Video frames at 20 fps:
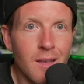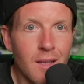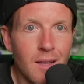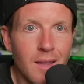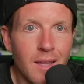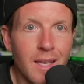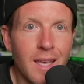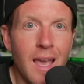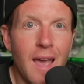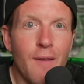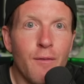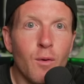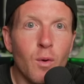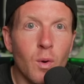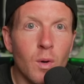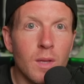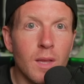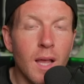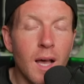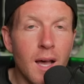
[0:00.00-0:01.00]
like
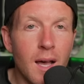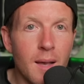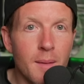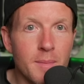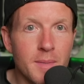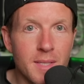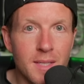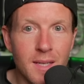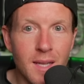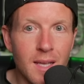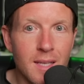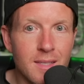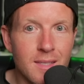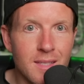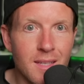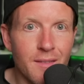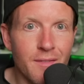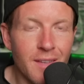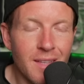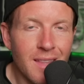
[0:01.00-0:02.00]
half-court lobs and, and
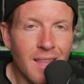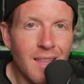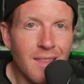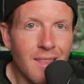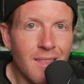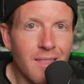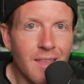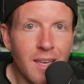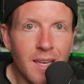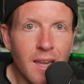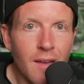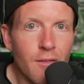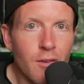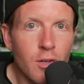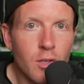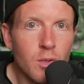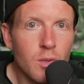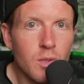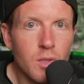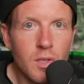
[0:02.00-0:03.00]
stuff like that that they never
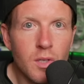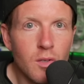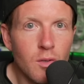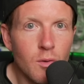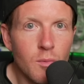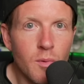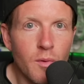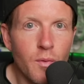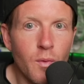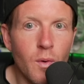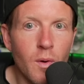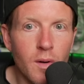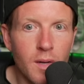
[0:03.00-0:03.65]
used to do before,